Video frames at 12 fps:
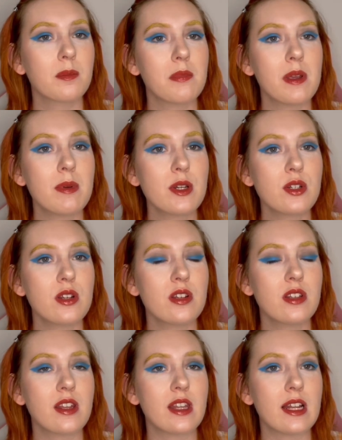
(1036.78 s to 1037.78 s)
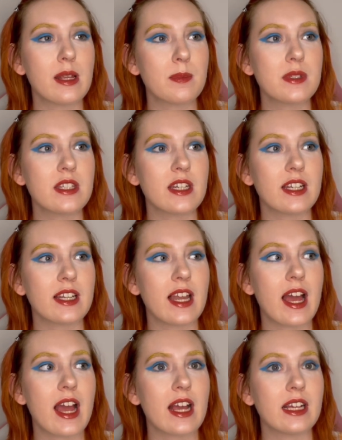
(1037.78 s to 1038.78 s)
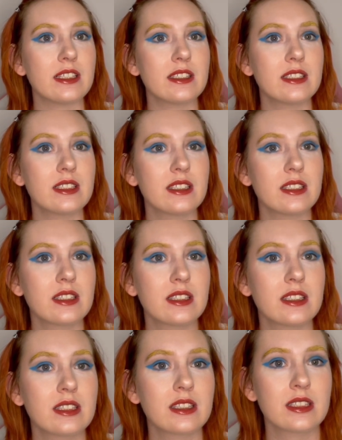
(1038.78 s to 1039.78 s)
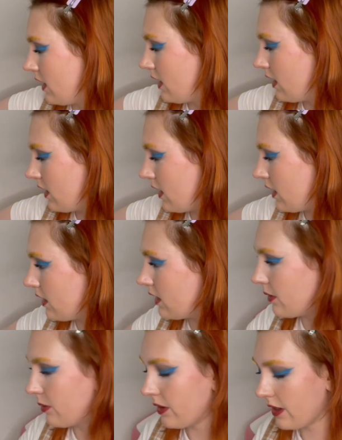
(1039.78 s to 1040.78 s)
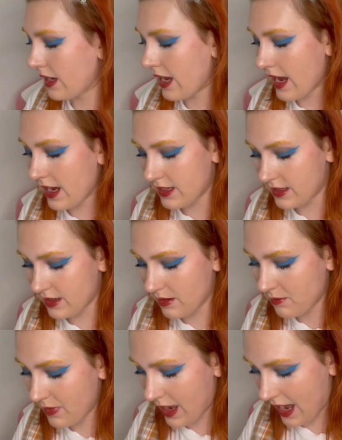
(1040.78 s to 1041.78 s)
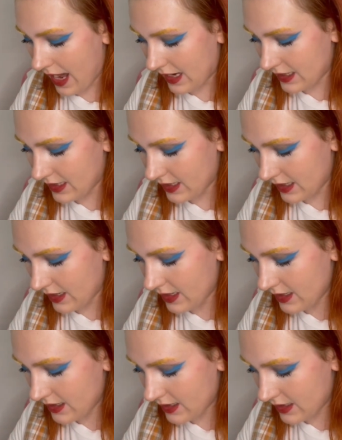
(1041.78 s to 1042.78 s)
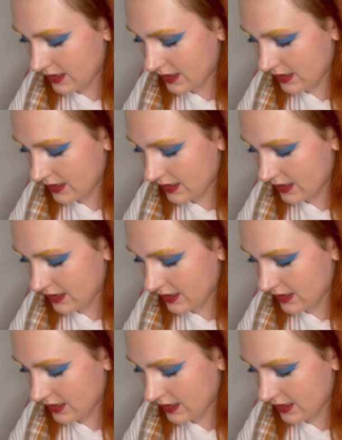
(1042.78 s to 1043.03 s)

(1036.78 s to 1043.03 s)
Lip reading: Maybe I should have done the lipstick last. And then we're gonna add some lashes.